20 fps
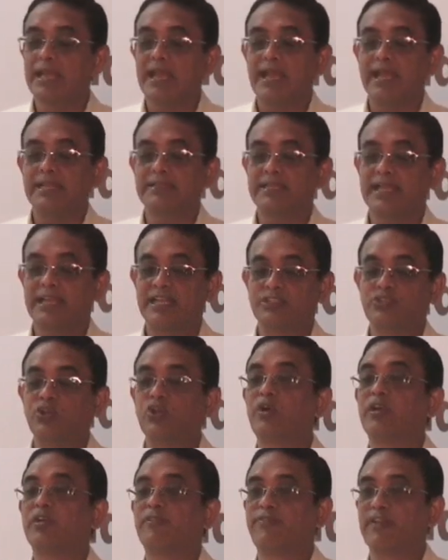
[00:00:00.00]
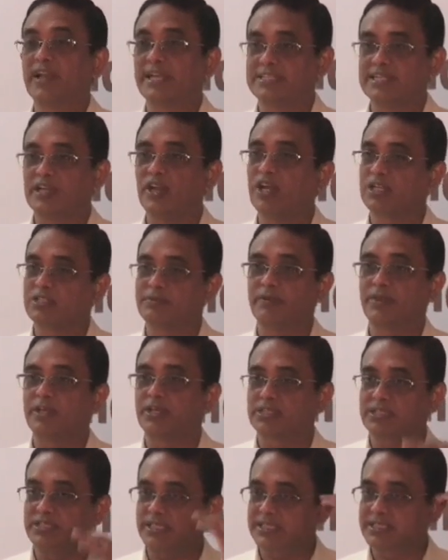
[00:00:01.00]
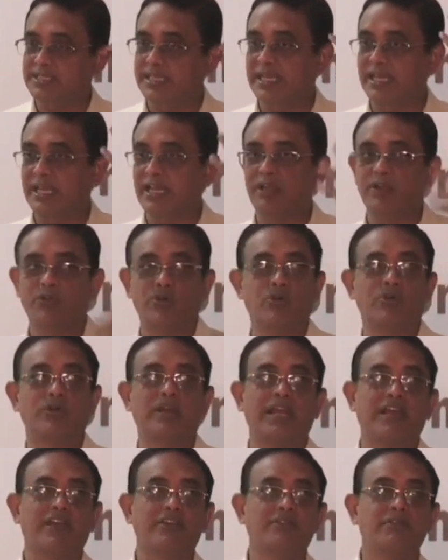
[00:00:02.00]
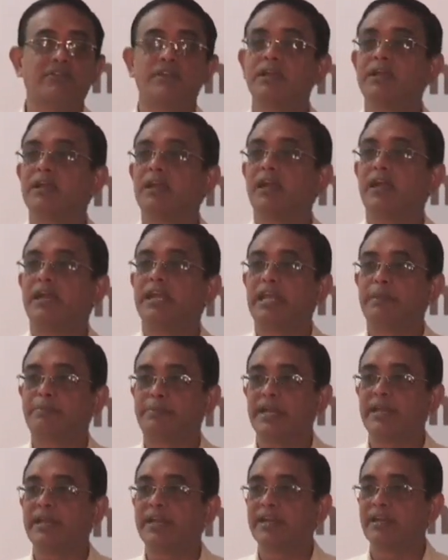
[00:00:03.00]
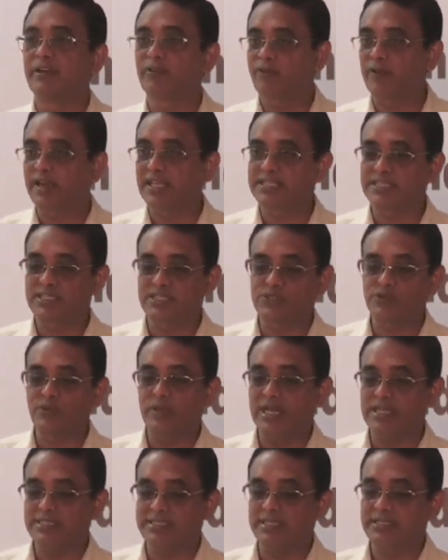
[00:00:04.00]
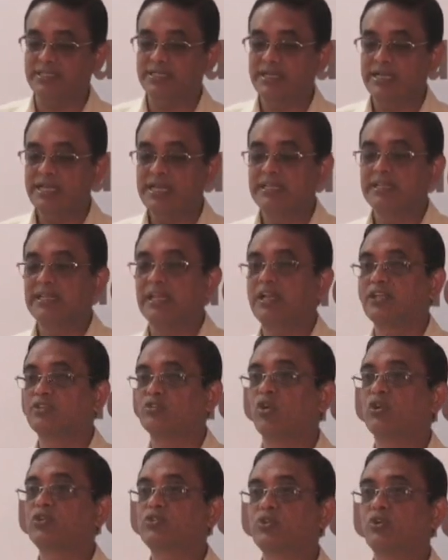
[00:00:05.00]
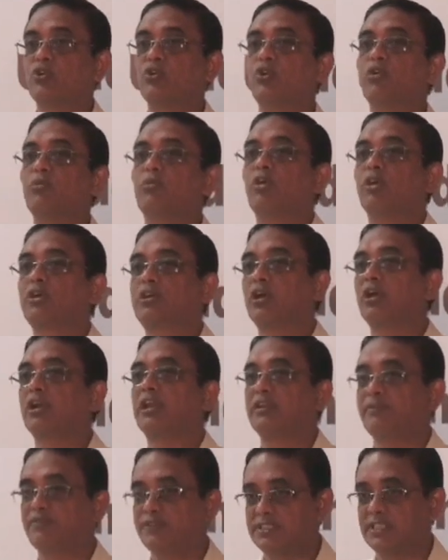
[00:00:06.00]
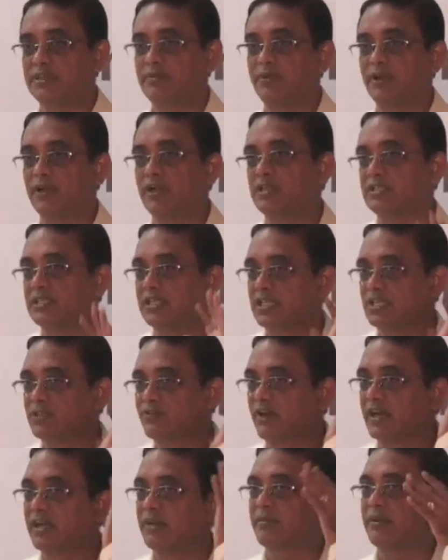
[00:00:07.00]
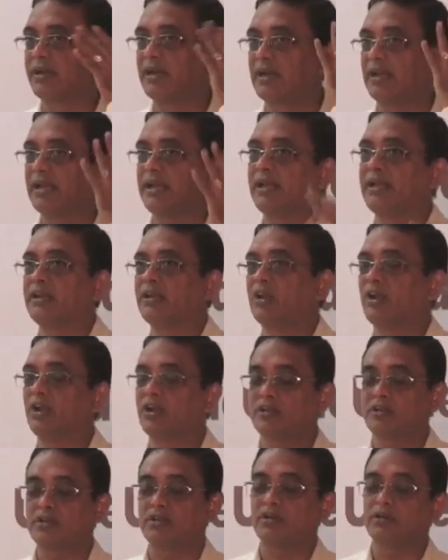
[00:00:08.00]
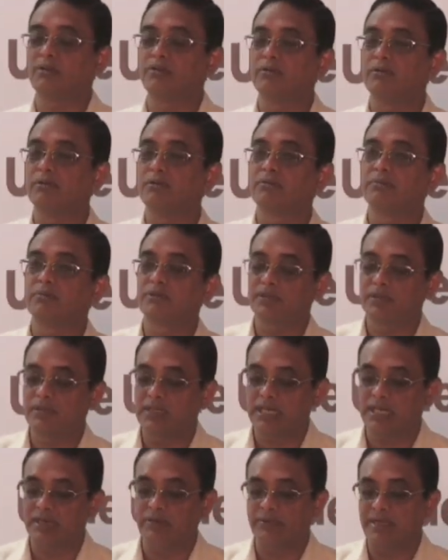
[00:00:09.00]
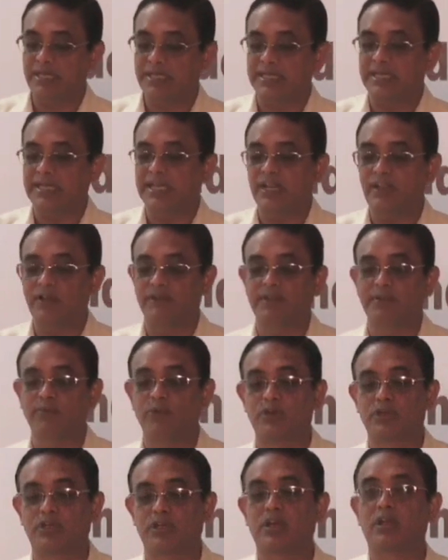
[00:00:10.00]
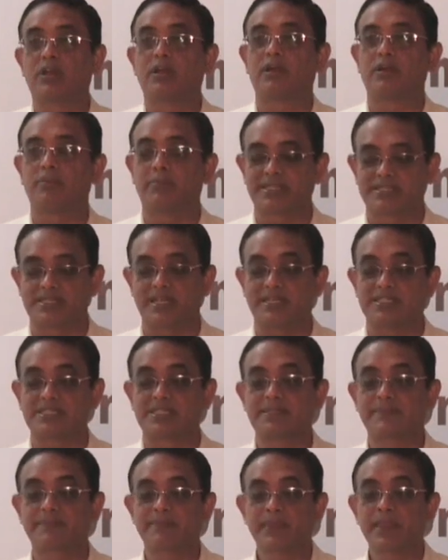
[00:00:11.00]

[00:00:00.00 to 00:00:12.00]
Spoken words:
and there is no reflex loss because this area you don't have deep tendon reflexes to elicit. There is also no motor deficit because it is fundamentally not innervating any of the motor muscles.